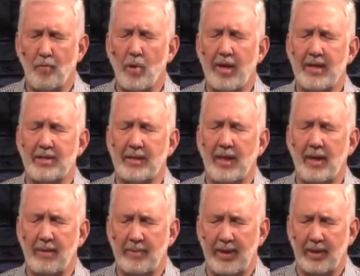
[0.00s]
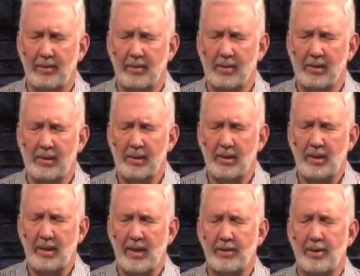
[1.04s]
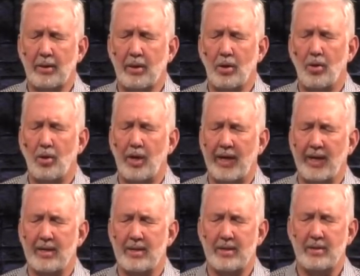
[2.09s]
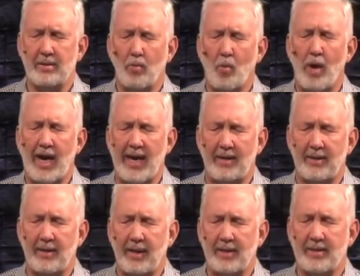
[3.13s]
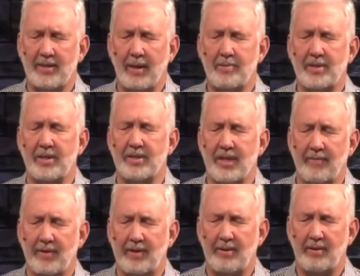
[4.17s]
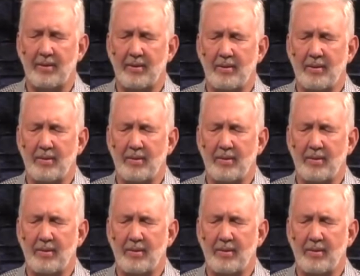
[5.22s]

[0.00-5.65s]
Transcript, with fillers: what is coming and the glorious weight and substance of it.